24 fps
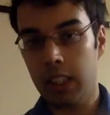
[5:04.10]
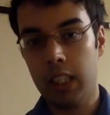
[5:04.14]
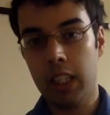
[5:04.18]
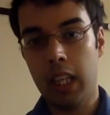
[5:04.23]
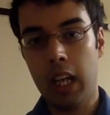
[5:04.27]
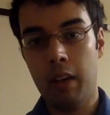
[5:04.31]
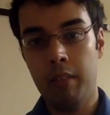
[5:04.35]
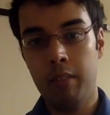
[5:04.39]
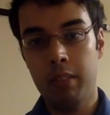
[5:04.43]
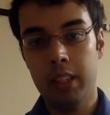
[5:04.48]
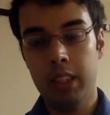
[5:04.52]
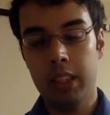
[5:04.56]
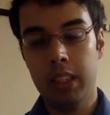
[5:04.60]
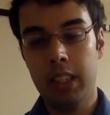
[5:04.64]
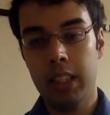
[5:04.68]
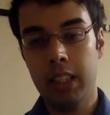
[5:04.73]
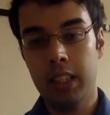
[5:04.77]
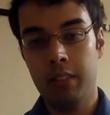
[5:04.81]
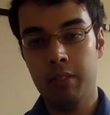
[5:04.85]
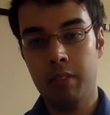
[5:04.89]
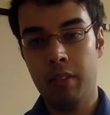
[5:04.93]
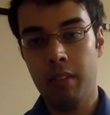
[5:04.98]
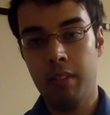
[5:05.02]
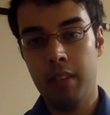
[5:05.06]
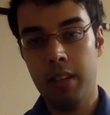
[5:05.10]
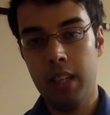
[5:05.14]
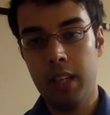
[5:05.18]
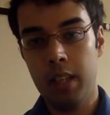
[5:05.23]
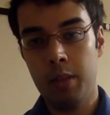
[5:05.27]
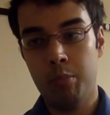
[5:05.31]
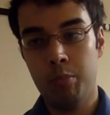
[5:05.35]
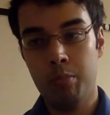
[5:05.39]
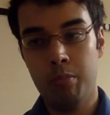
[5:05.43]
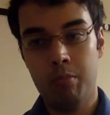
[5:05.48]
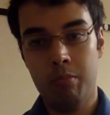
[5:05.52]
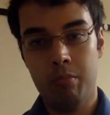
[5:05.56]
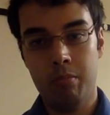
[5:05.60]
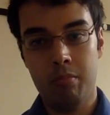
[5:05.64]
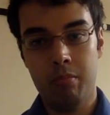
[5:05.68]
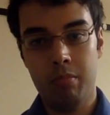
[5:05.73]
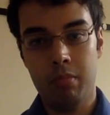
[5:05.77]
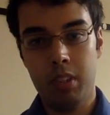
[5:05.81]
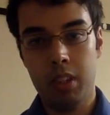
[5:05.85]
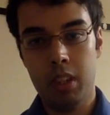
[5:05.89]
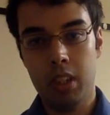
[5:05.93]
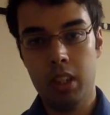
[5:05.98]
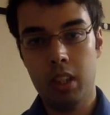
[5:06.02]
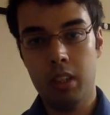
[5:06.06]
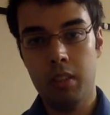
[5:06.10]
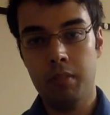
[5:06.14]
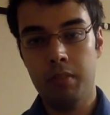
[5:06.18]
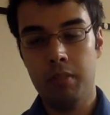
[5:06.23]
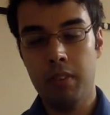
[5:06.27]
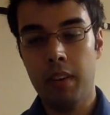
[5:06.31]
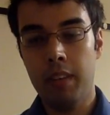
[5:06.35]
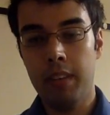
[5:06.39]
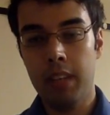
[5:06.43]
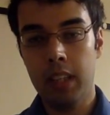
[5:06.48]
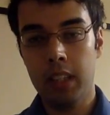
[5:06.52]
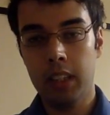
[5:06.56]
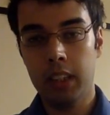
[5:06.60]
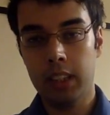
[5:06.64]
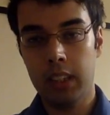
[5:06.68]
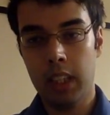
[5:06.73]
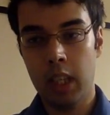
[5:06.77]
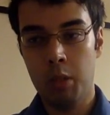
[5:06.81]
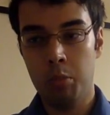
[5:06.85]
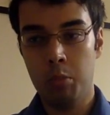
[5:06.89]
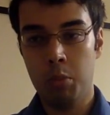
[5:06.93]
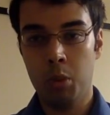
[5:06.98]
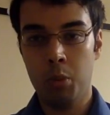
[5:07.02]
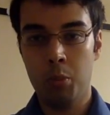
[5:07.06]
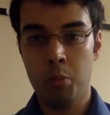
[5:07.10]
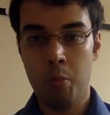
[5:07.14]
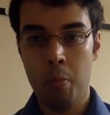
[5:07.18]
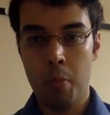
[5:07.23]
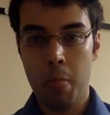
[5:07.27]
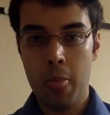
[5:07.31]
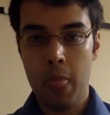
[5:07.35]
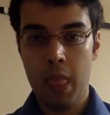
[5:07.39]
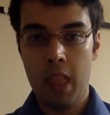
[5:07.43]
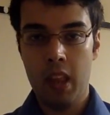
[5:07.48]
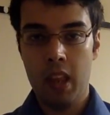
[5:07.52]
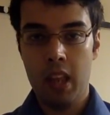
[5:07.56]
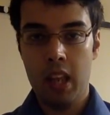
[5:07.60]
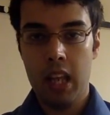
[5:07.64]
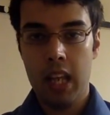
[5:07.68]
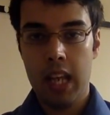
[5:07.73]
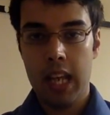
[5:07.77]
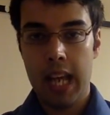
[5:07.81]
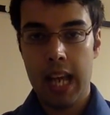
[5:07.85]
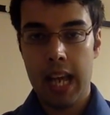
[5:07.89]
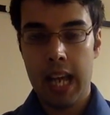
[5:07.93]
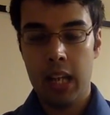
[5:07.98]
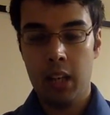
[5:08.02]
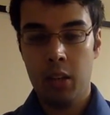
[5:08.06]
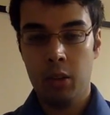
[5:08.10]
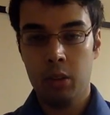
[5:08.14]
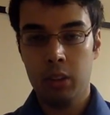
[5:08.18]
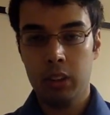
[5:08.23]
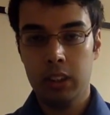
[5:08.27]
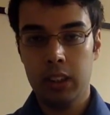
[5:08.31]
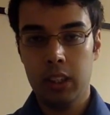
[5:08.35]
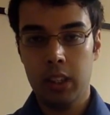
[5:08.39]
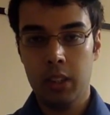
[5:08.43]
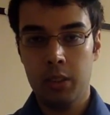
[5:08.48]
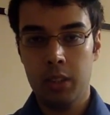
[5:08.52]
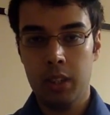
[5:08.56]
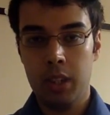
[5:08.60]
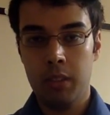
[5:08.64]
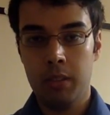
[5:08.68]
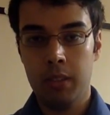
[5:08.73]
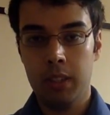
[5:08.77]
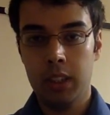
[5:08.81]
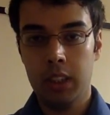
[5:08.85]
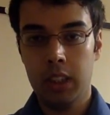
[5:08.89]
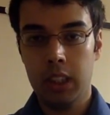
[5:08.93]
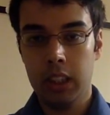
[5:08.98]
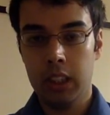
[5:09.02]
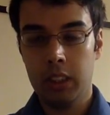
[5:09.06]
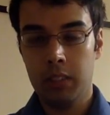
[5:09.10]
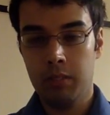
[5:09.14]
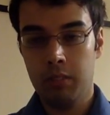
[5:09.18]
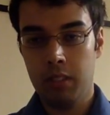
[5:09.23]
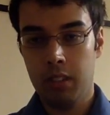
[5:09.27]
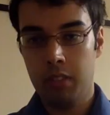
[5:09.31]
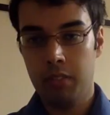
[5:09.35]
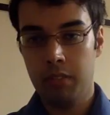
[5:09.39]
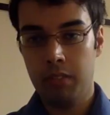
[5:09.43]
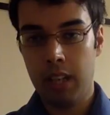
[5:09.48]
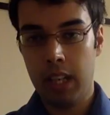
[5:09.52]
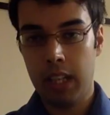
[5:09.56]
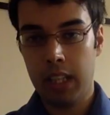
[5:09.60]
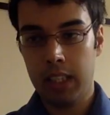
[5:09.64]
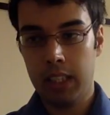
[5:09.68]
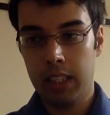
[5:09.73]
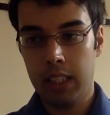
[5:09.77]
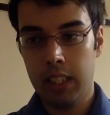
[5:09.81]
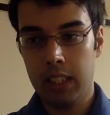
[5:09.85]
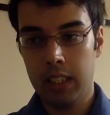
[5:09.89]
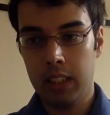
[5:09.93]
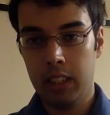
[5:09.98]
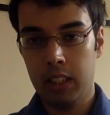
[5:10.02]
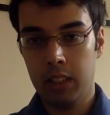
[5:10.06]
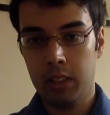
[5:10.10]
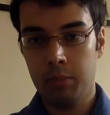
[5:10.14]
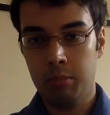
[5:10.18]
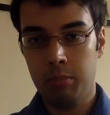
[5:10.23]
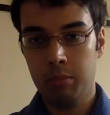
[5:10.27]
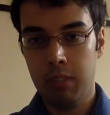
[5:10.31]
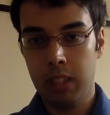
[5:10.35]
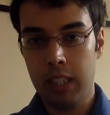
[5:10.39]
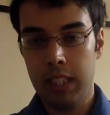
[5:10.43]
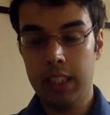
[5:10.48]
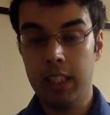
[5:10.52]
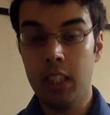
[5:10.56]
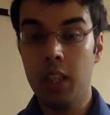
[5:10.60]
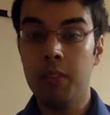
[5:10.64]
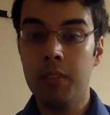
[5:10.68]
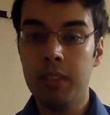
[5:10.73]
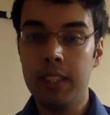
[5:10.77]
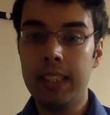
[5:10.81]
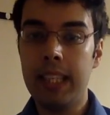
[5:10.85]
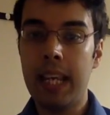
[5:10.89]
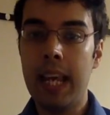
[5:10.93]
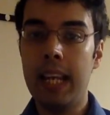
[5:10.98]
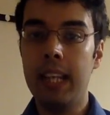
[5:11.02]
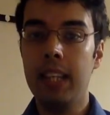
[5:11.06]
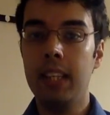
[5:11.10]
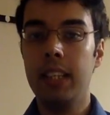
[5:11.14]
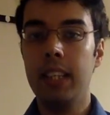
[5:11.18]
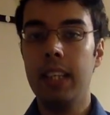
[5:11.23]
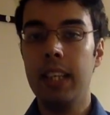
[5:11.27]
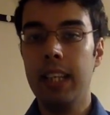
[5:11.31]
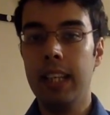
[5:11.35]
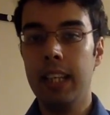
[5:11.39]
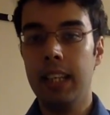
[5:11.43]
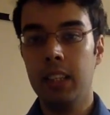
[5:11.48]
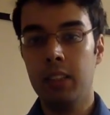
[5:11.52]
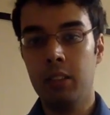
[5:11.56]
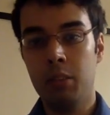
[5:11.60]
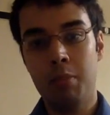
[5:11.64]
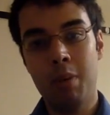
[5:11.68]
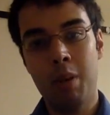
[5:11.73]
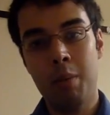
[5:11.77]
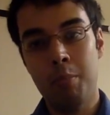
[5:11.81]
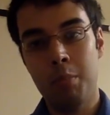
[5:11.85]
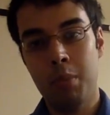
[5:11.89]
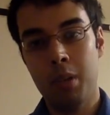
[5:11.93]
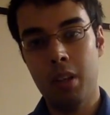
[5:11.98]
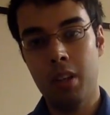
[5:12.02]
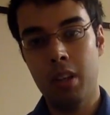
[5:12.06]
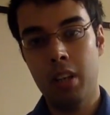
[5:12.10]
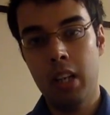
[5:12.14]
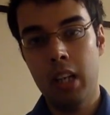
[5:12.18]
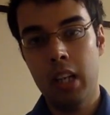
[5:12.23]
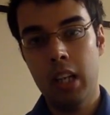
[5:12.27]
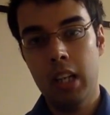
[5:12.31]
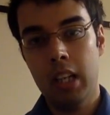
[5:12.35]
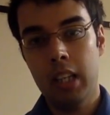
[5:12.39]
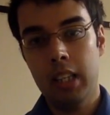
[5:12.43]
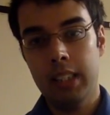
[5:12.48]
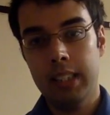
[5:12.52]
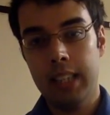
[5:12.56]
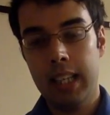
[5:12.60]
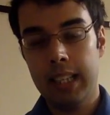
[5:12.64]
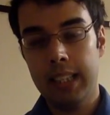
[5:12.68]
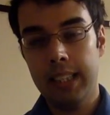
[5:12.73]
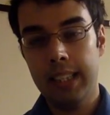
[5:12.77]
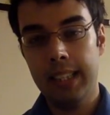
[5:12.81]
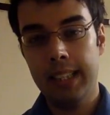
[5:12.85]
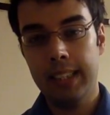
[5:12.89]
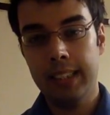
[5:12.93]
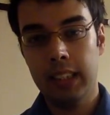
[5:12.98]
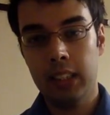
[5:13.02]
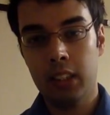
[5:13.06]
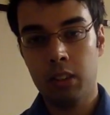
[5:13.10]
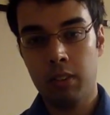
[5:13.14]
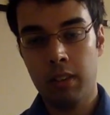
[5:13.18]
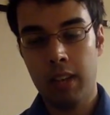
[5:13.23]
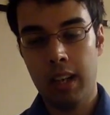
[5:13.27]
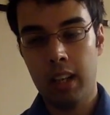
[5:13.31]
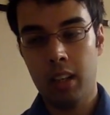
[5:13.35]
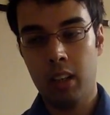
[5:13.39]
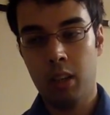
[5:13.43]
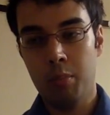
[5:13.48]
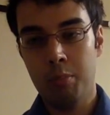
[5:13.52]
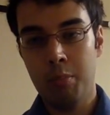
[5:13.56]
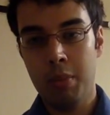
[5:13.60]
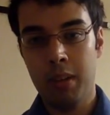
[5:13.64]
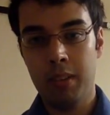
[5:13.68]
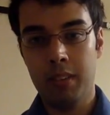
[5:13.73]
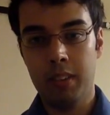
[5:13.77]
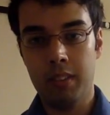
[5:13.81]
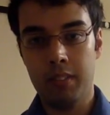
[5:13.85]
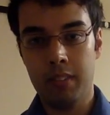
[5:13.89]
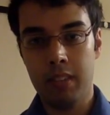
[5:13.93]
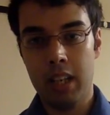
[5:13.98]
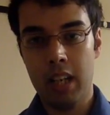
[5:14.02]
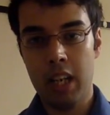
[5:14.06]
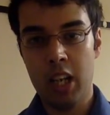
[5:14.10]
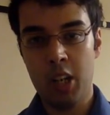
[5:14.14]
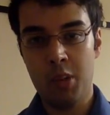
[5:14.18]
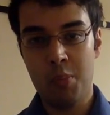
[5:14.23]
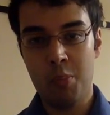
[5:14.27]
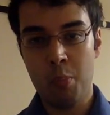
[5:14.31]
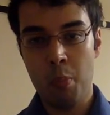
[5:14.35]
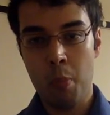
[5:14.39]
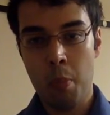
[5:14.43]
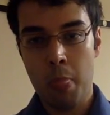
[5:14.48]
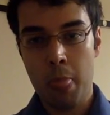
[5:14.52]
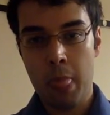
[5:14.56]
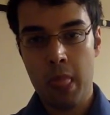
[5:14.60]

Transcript: the currency is very unstable, and also you adjust for the fact that it's over 10 years. Remember, 10 years is quite a long period of time.